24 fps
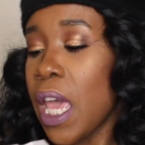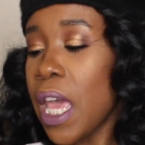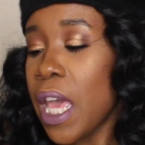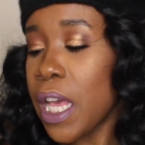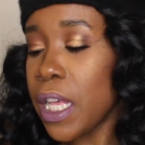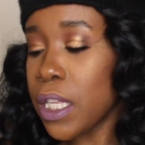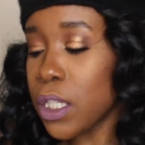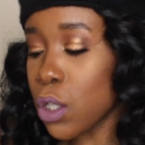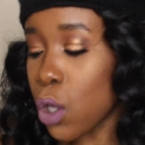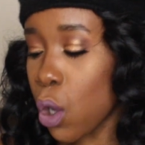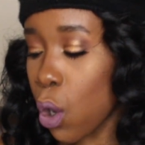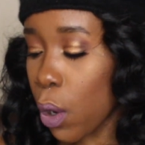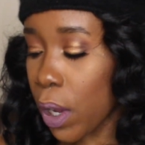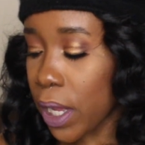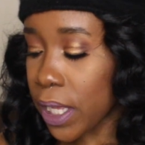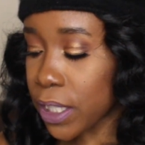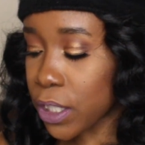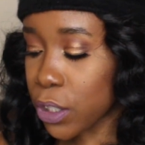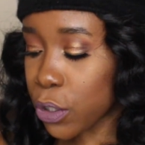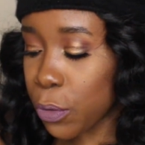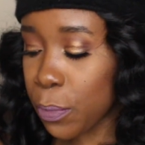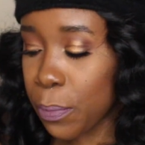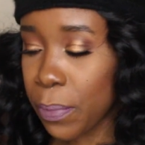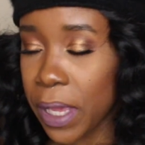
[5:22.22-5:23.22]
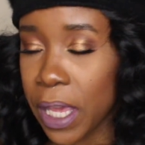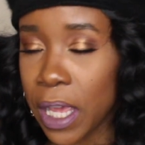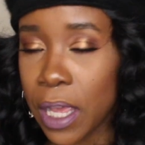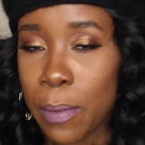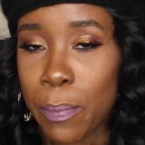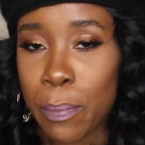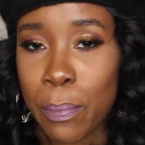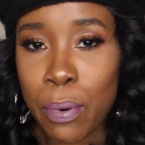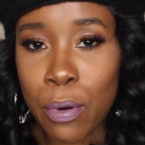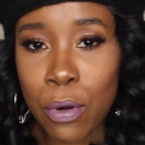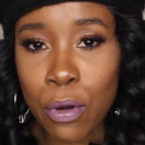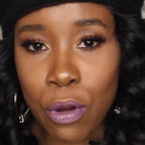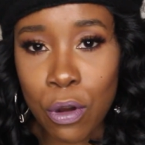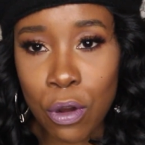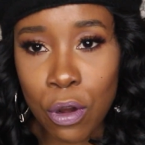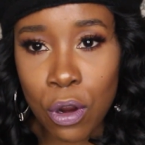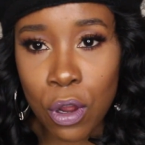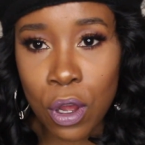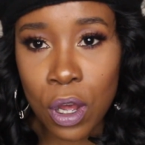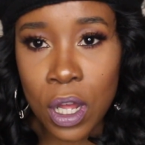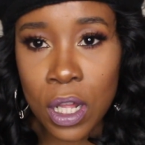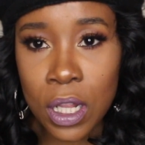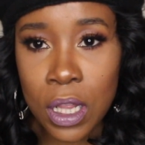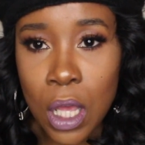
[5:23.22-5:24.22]
is going to be
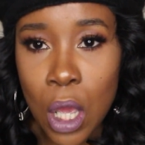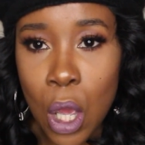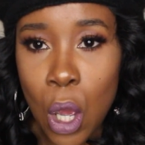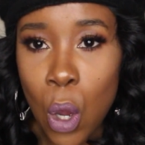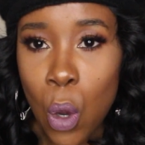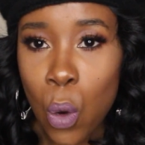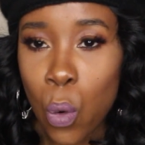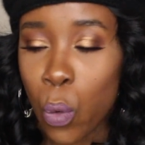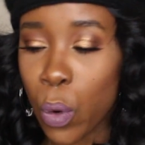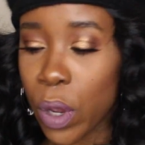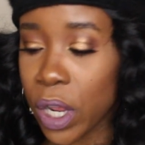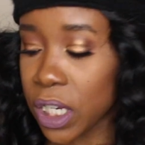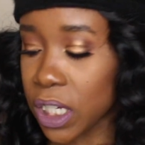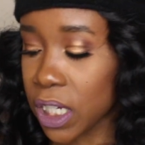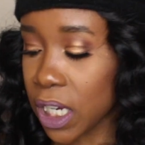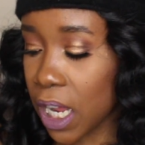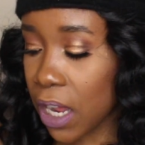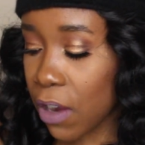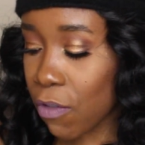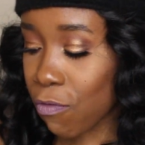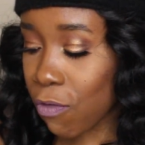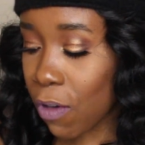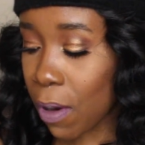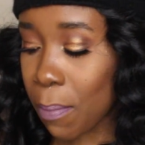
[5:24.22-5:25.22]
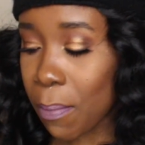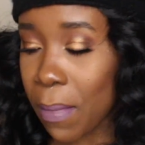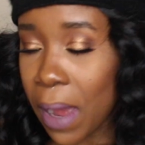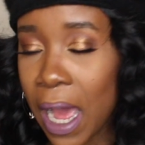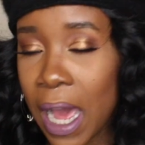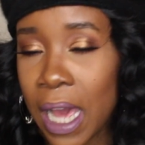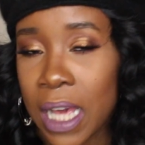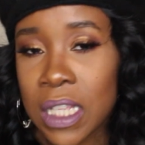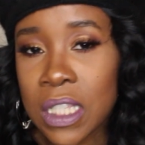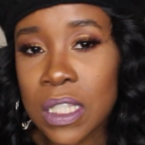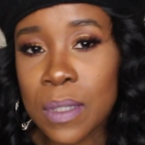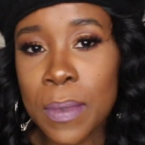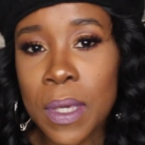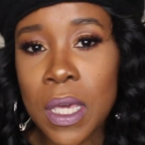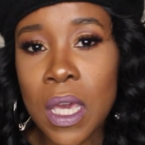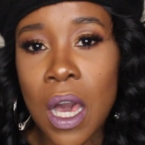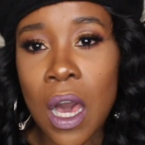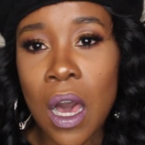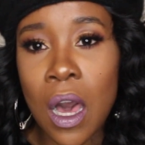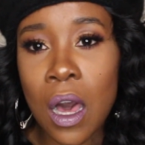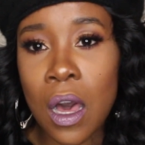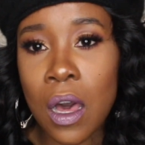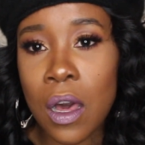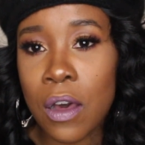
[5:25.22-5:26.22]
Pearl, which reminds me
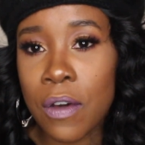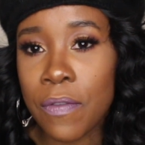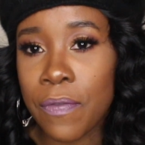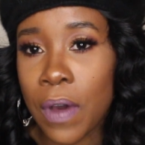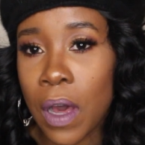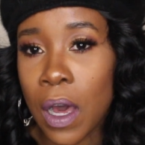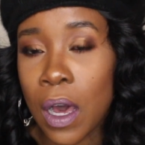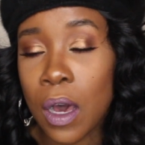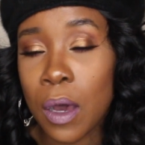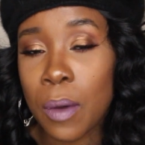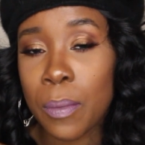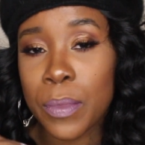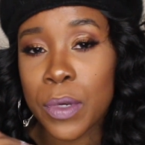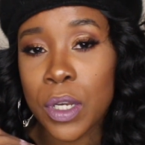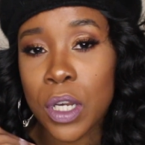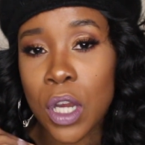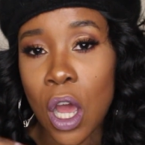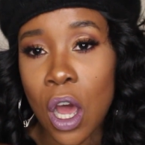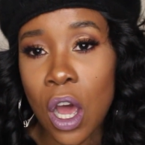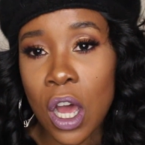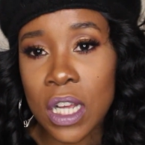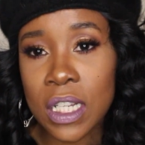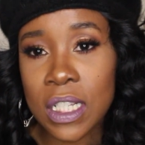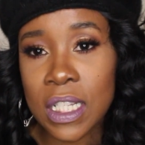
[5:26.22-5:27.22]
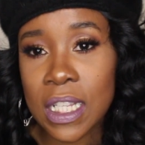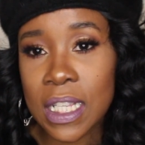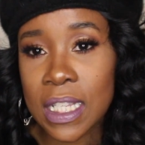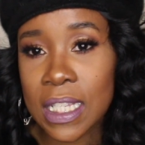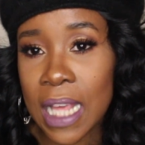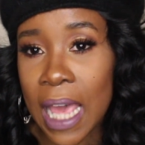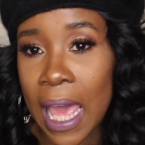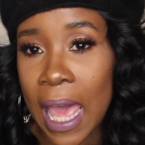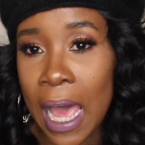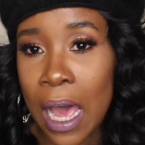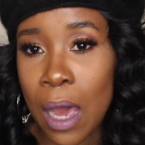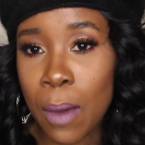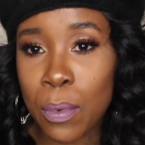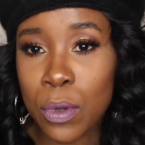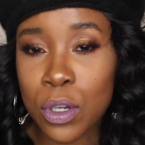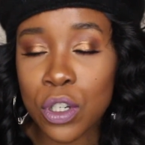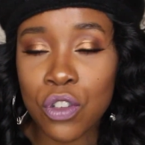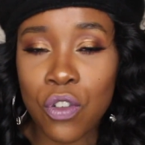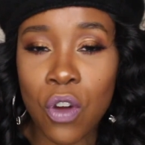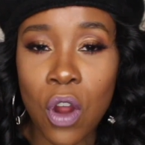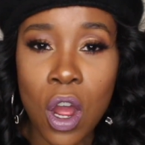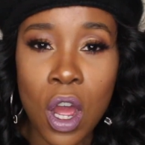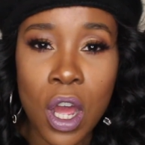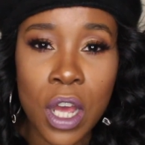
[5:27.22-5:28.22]
of NARS's
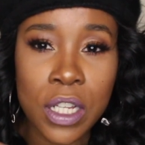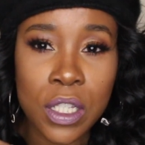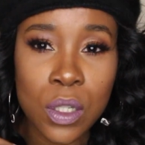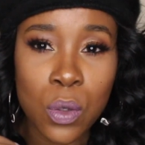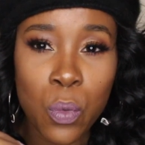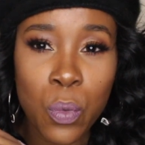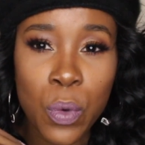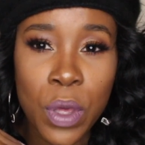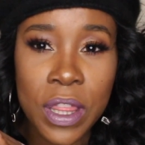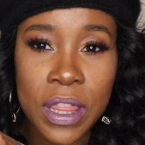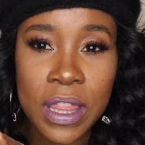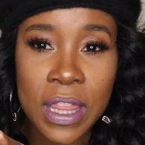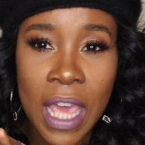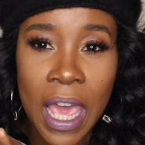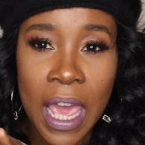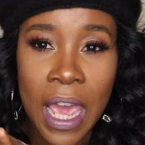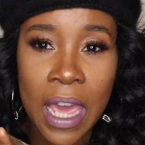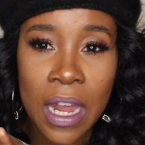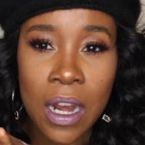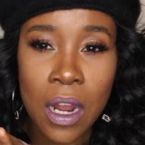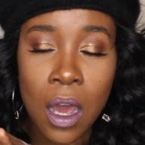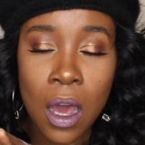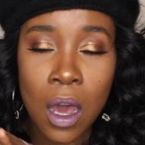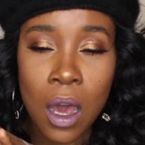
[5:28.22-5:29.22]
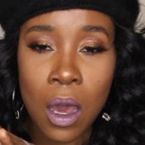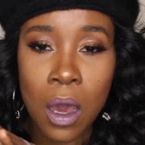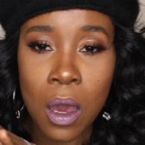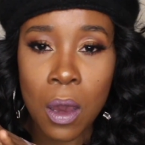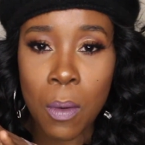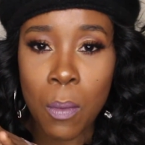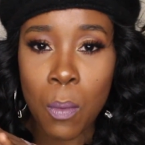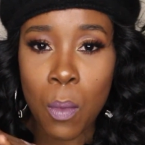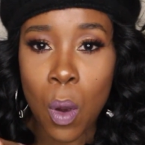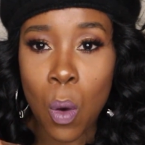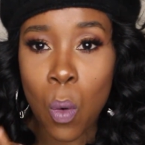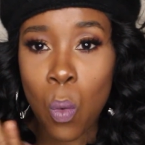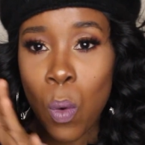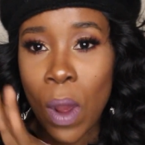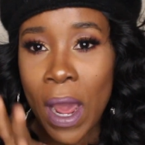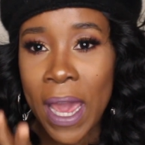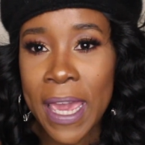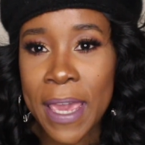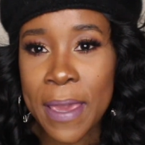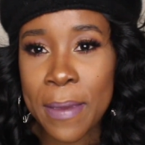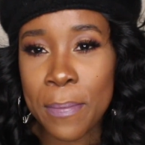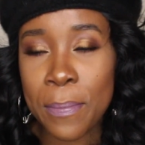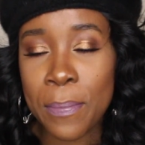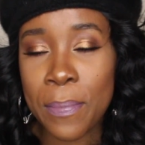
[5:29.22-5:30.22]
Albatross with that
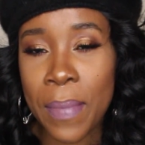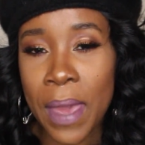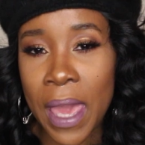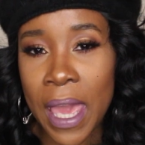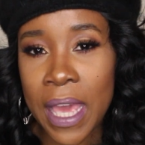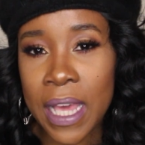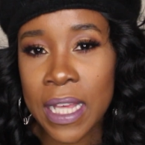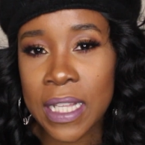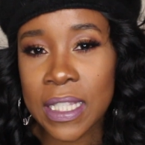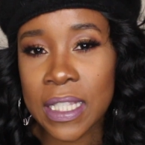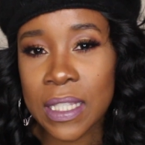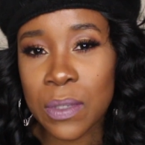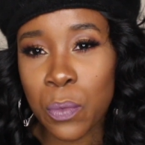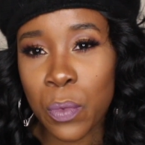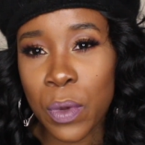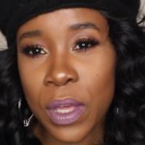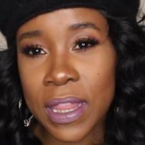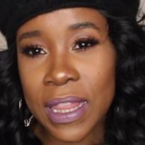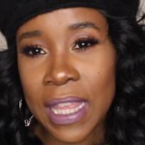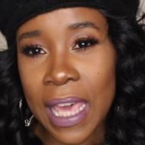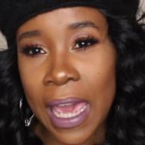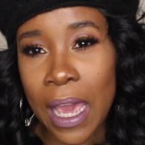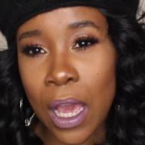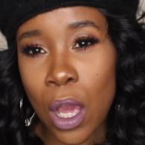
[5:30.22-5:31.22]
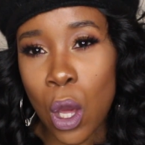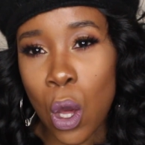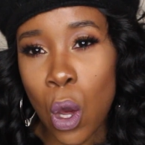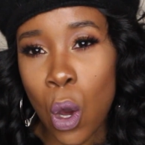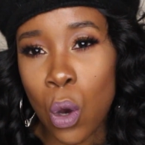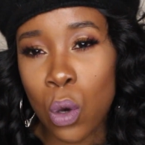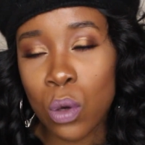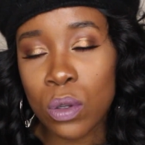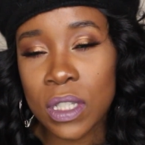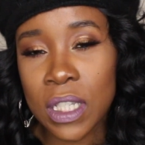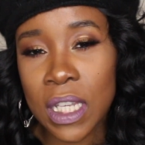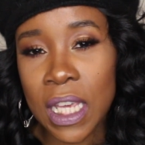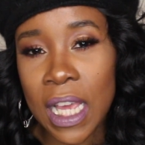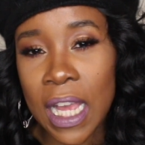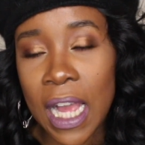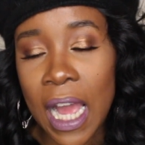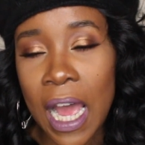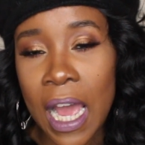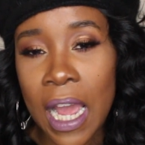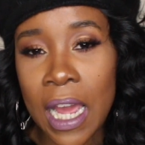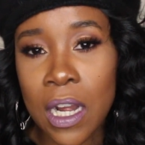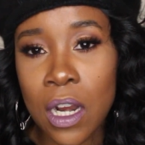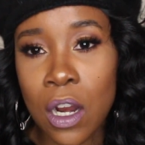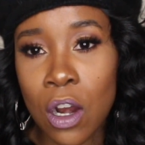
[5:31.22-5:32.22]
white base with that goldy
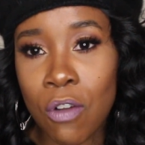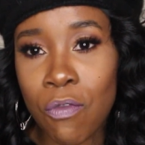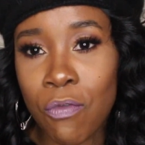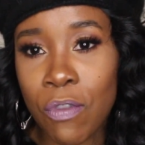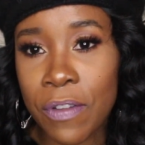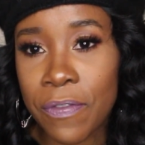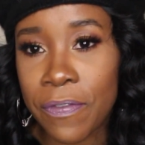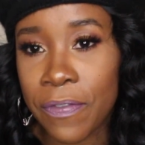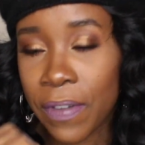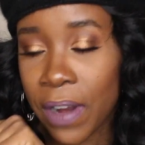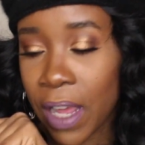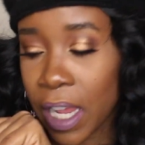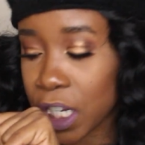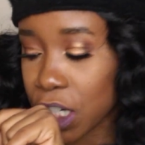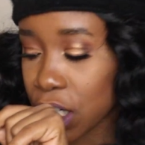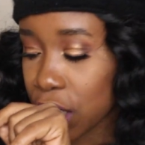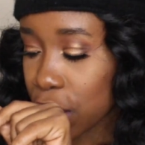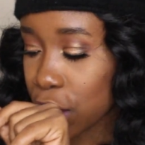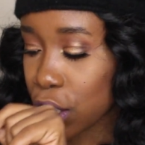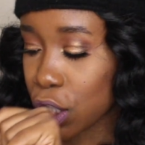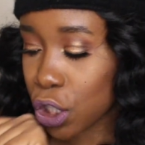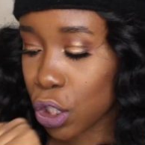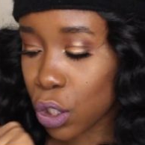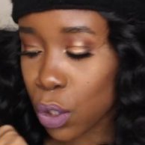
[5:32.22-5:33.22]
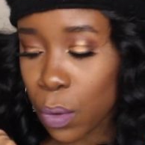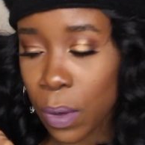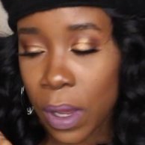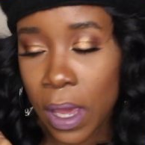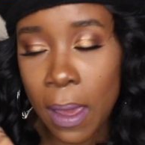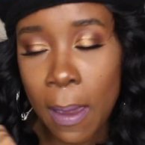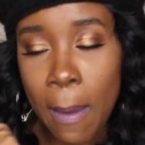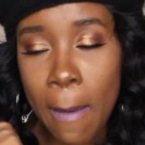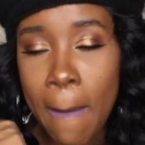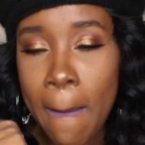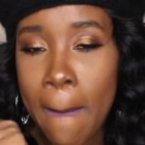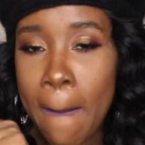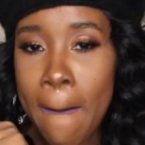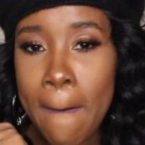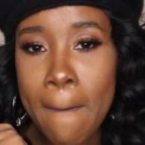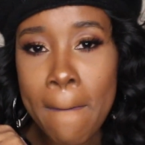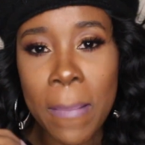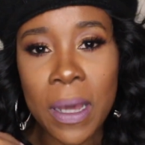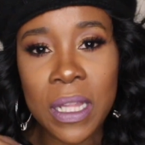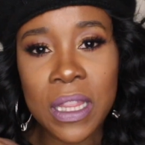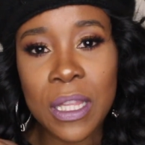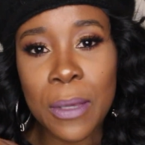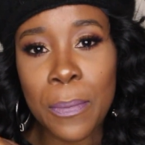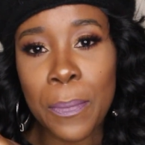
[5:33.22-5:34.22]
kind of reflection to it.
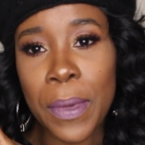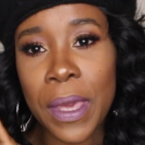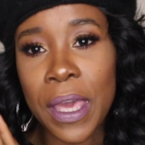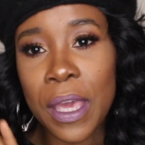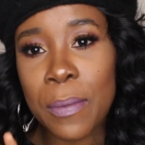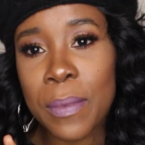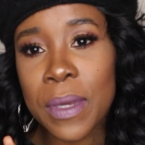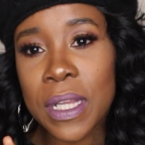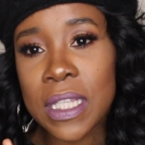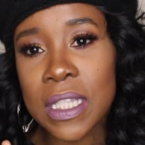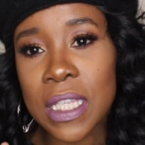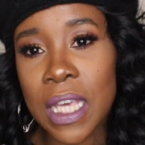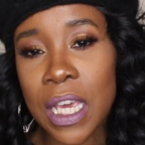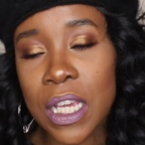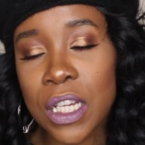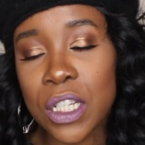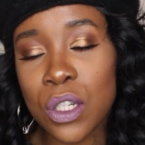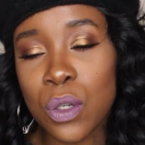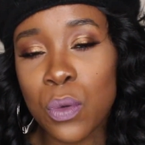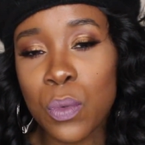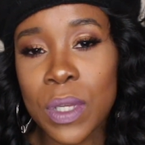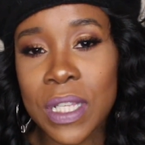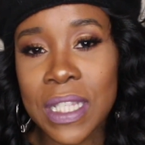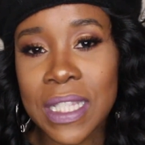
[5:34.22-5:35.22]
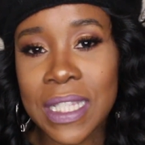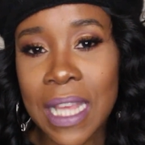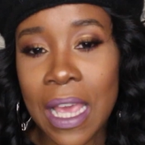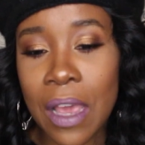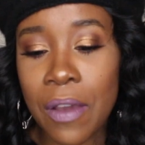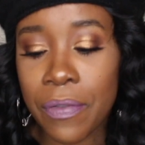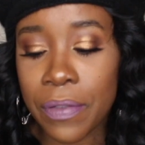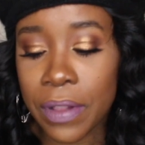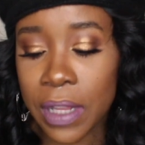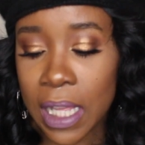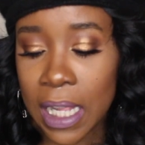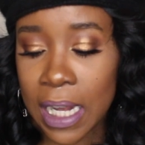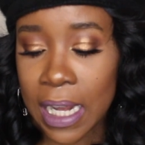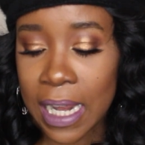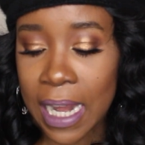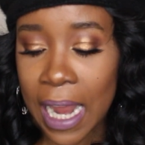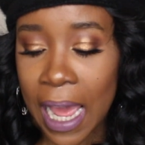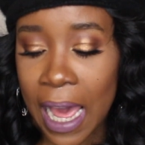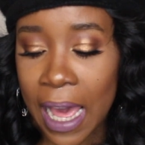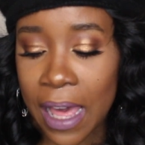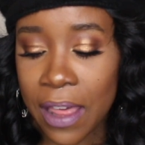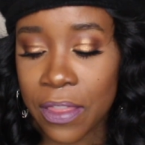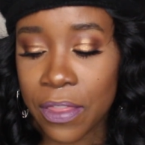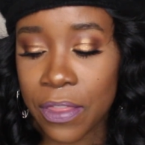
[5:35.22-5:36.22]
But the pigmentation was definitely
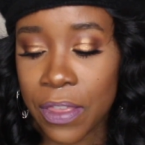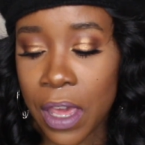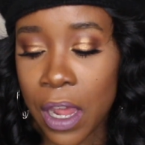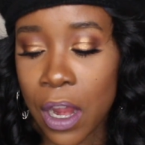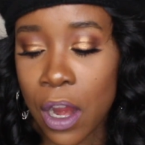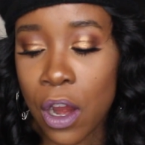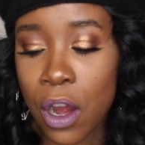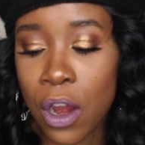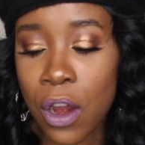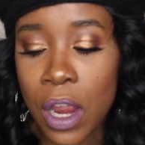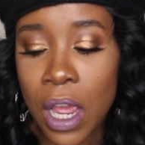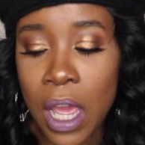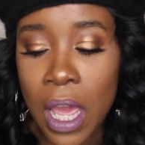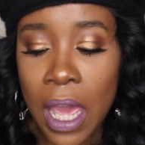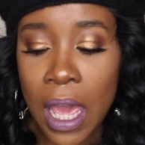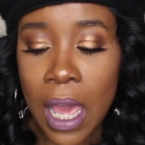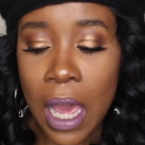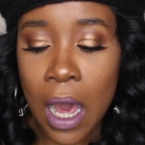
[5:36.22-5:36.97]
not there